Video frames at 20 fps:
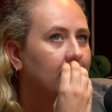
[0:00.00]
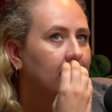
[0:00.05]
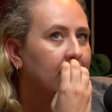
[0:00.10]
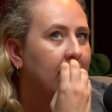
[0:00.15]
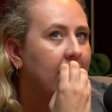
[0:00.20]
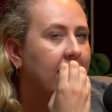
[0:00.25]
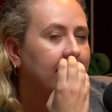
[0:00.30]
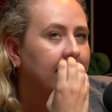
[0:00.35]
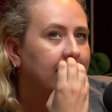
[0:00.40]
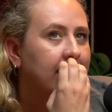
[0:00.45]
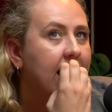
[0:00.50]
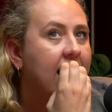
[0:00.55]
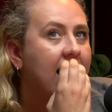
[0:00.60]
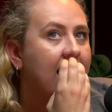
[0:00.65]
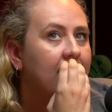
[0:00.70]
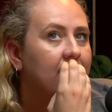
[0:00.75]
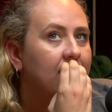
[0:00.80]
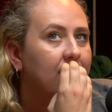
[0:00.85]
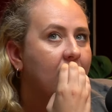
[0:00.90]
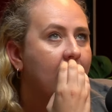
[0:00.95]
like
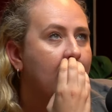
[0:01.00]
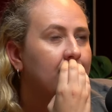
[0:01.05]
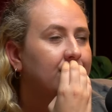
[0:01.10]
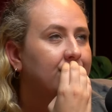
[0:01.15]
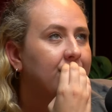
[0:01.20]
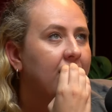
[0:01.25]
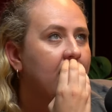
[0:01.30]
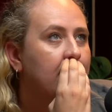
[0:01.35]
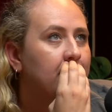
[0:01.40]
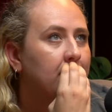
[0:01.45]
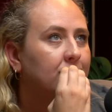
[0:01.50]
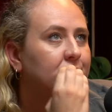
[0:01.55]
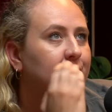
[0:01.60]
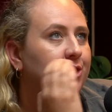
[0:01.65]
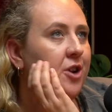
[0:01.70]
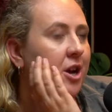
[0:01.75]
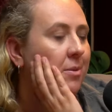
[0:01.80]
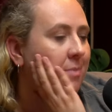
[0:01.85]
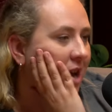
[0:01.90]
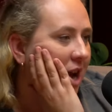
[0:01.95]
yeah, I was very much
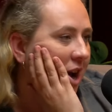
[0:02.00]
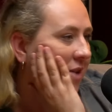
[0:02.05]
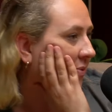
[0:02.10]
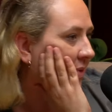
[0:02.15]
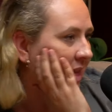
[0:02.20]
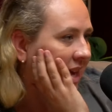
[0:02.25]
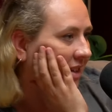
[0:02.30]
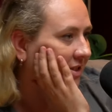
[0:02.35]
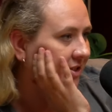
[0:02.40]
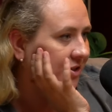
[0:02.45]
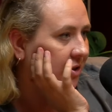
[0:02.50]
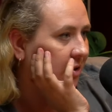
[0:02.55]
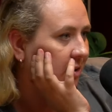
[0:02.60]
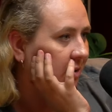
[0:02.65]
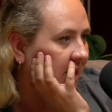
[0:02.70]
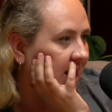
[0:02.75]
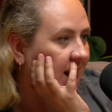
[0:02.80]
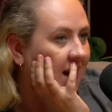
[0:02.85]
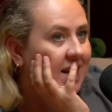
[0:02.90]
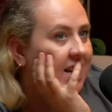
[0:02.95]
doing my own thing at school.
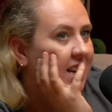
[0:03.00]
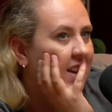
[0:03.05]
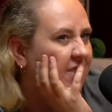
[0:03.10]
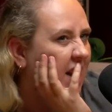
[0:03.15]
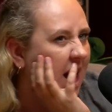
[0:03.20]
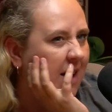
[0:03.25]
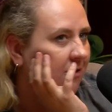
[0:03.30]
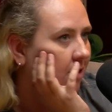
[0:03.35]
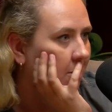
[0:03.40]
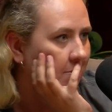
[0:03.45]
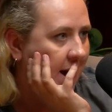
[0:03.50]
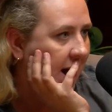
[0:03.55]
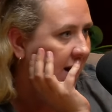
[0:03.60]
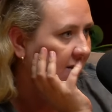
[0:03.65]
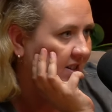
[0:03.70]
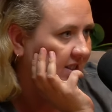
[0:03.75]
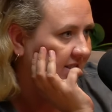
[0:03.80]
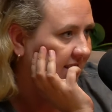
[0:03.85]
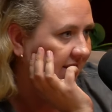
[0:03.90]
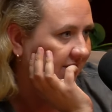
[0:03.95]
Like I didn't mm. even have her at
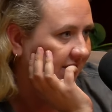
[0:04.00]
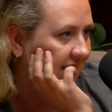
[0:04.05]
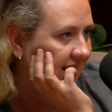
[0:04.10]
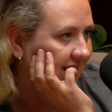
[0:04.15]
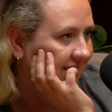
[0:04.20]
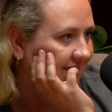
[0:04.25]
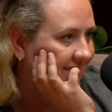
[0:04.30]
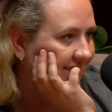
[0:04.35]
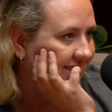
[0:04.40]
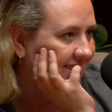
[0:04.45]
parents' evenings.